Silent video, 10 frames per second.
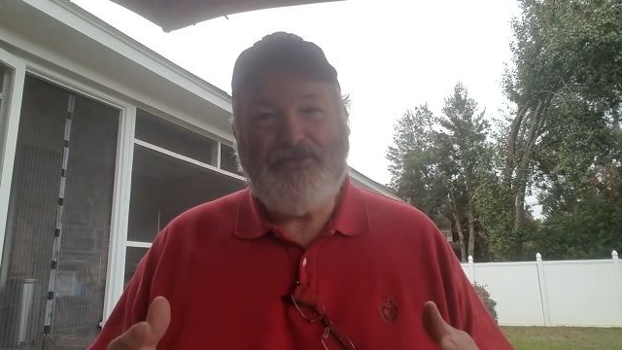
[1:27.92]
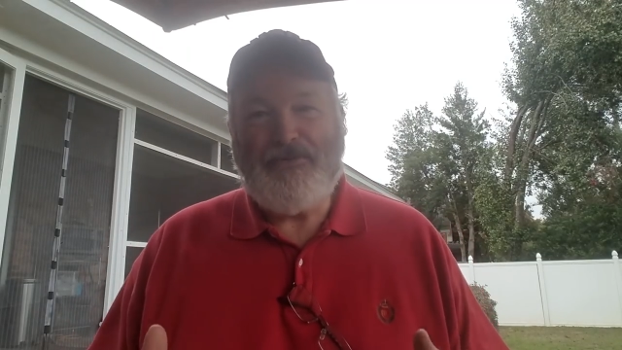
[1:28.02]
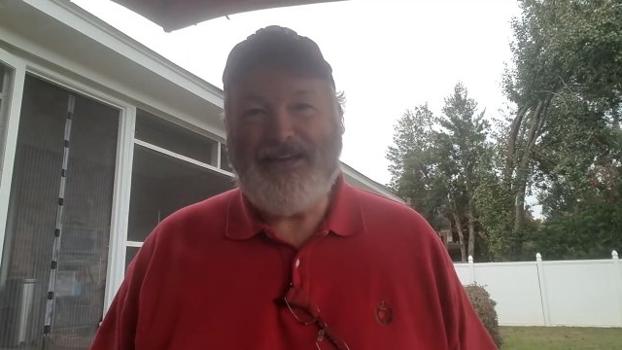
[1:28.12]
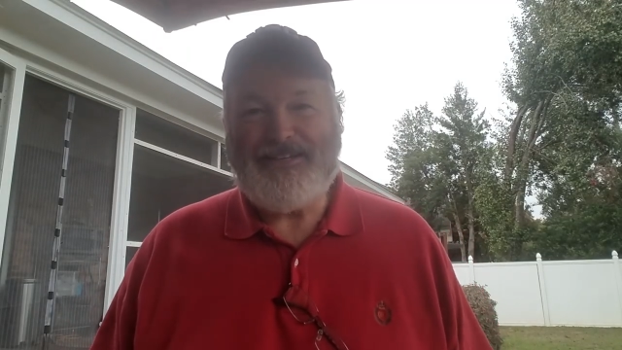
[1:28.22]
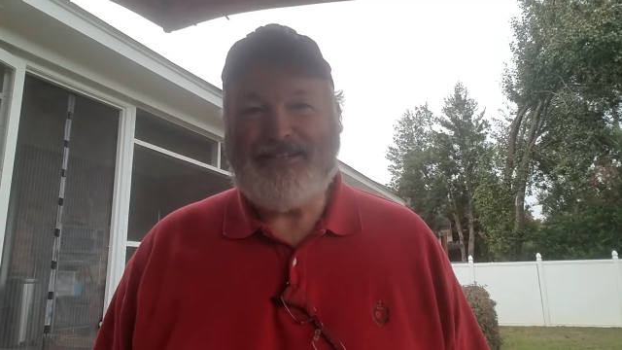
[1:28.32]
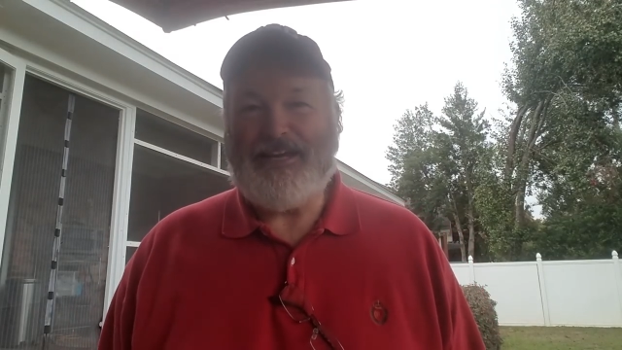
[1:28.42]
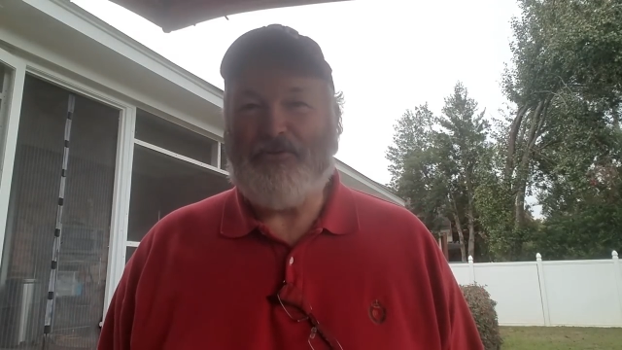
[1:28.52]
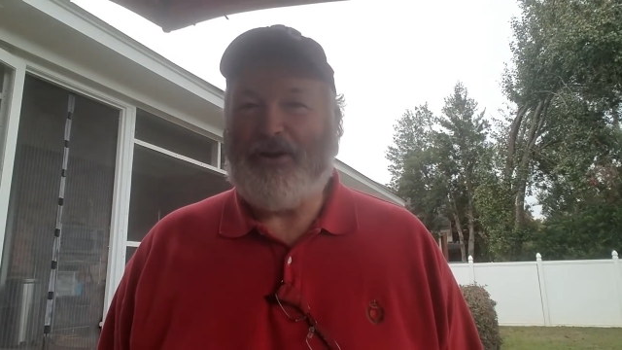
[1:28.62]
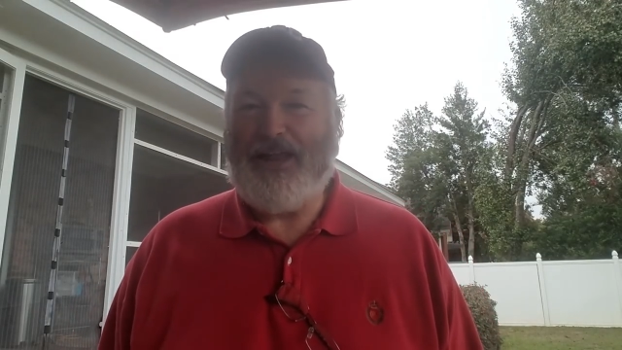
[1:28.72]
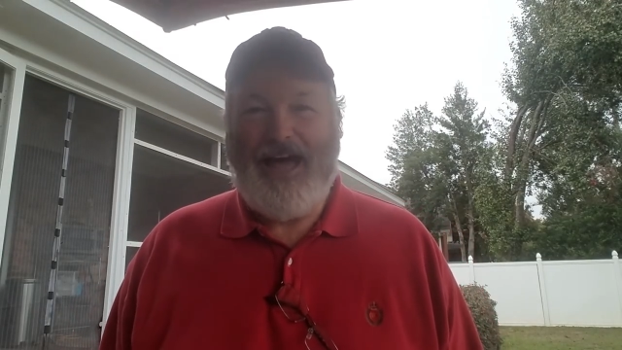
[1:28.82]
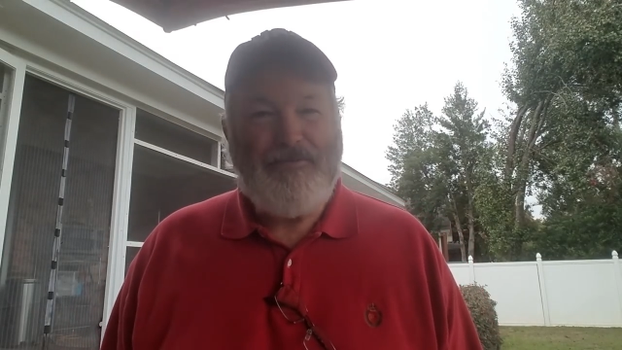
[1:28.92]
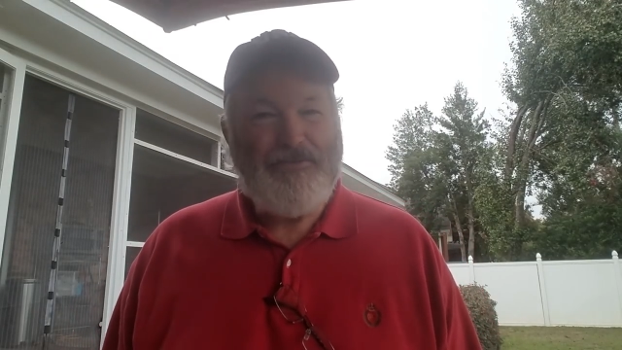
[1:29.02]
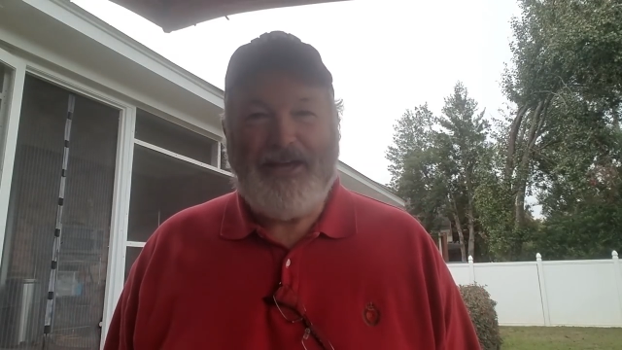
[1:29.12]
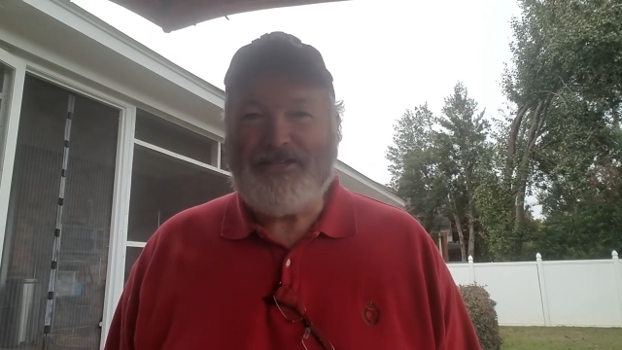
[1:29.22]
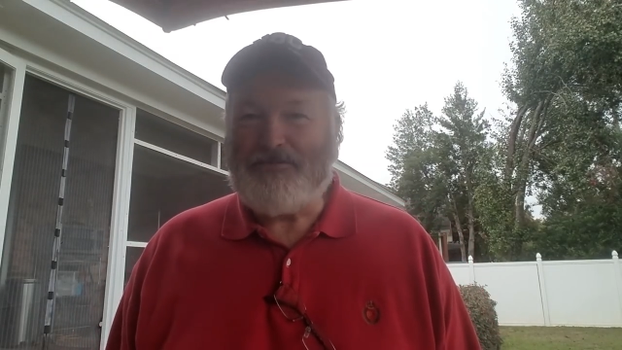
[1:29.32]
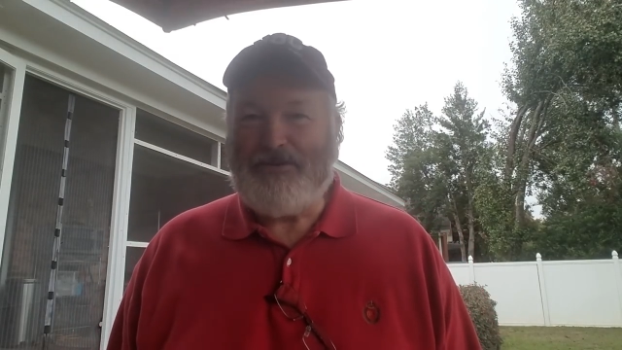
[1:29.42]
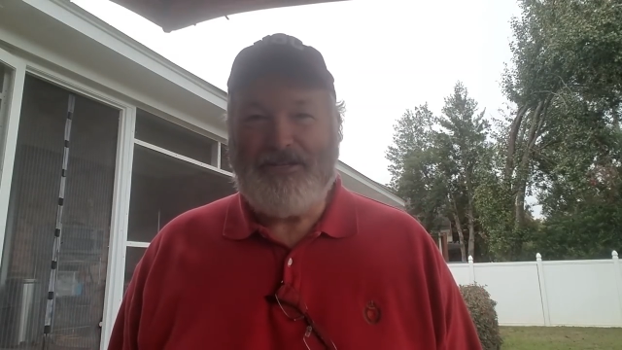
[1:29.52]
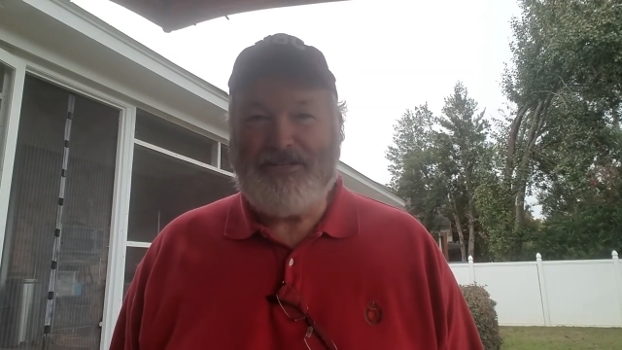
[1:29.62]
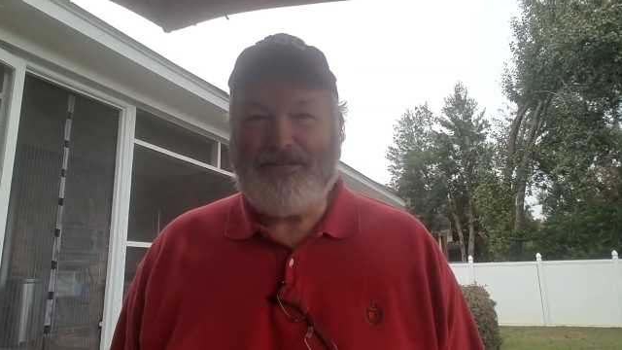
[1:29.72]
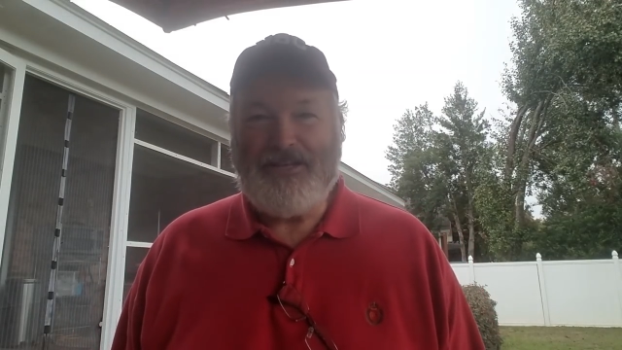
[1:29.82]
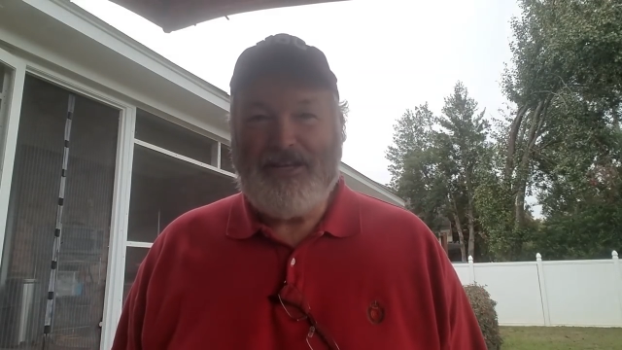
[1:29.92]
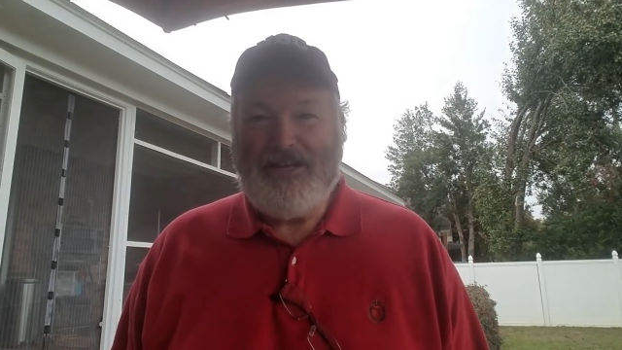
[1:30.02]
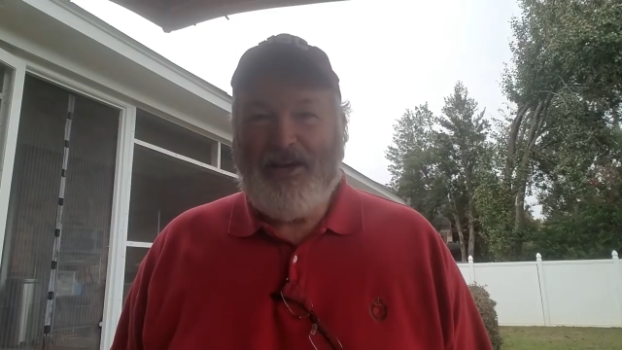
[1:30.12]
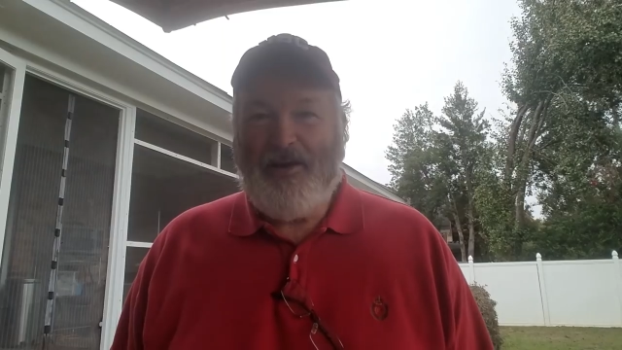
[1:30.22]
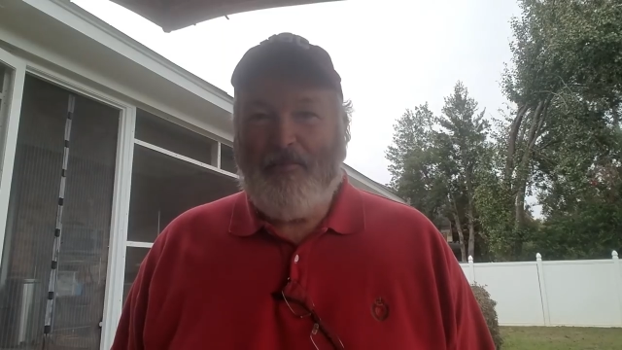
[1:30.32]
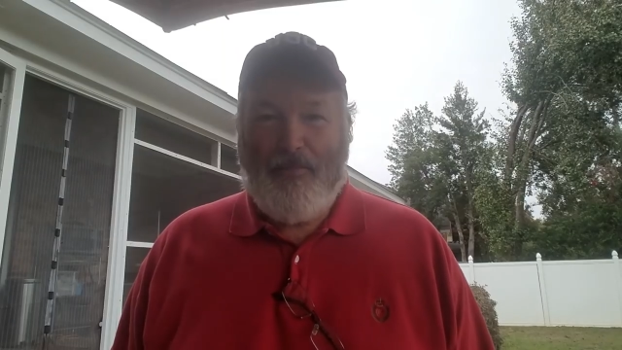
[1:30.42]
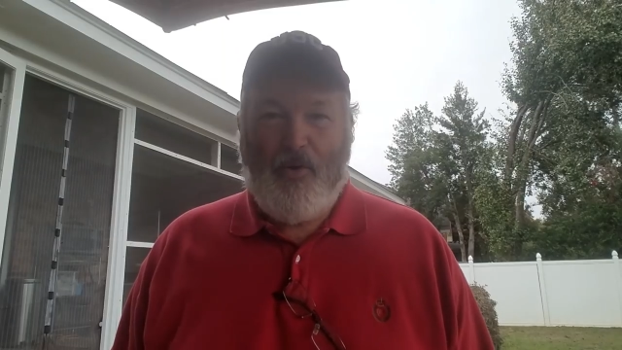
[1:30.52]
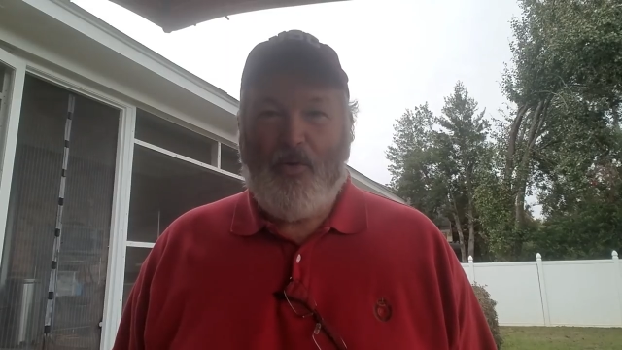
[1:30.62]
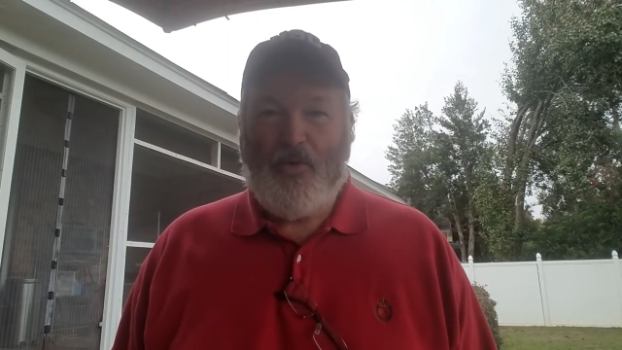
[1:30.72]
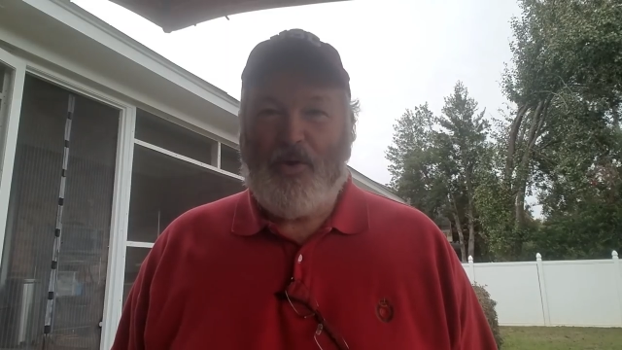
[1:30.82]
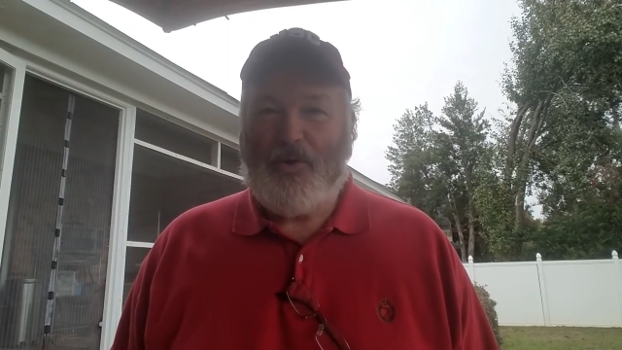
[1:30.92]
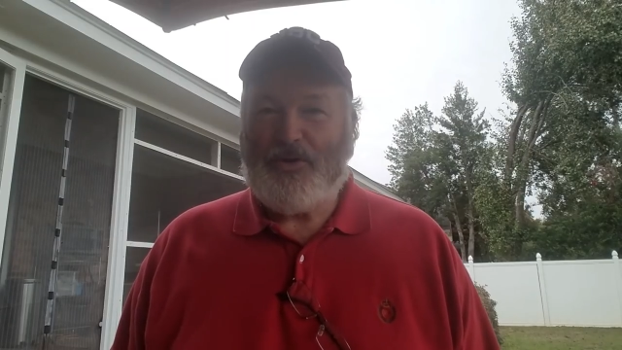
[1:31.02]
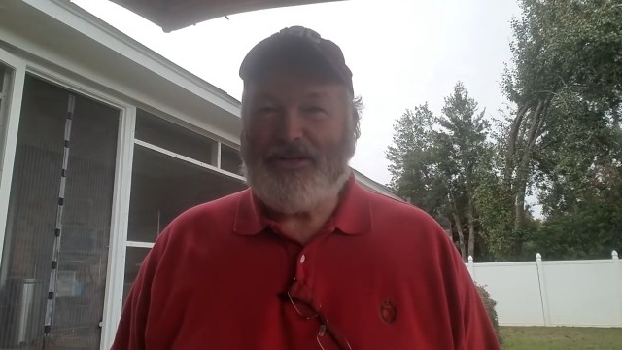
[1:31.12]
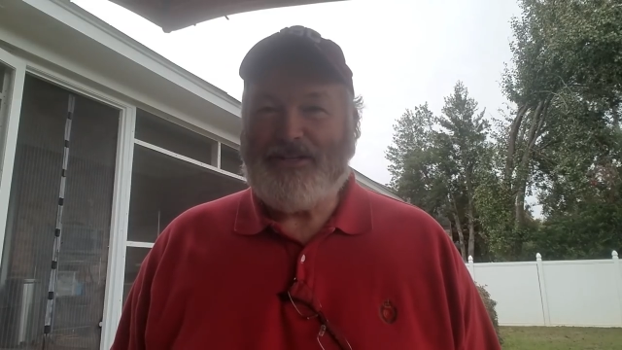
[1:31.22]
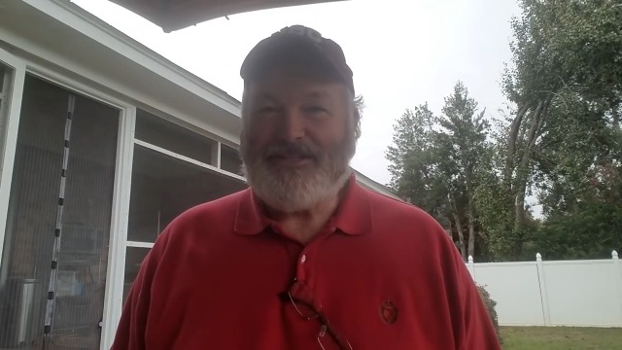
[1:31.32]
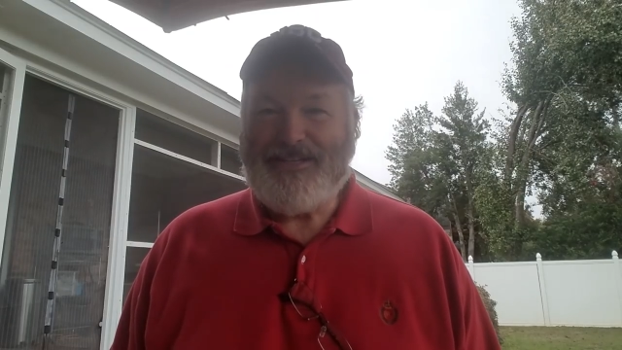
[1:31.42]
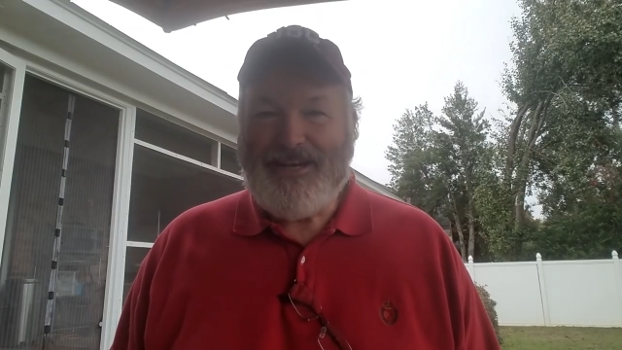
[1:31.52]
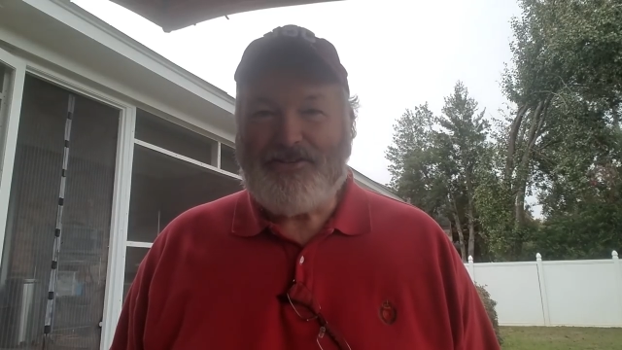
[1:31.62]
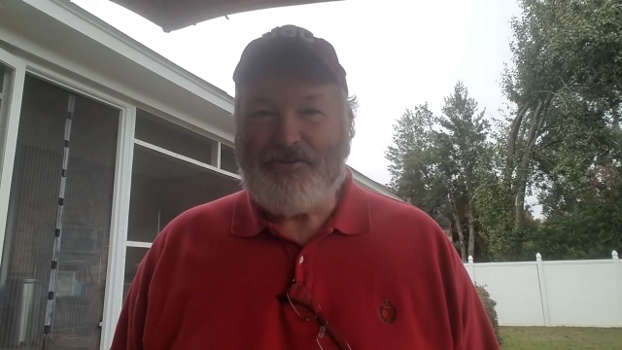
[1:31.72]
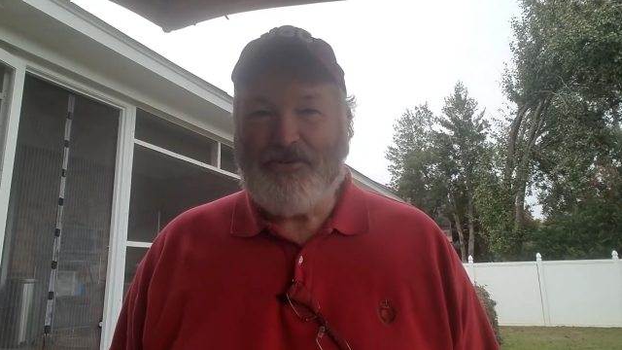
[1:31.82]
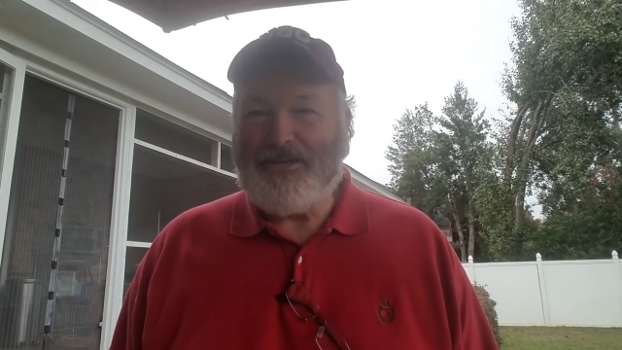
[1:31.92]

might say, well, I'm not spending more on an accessory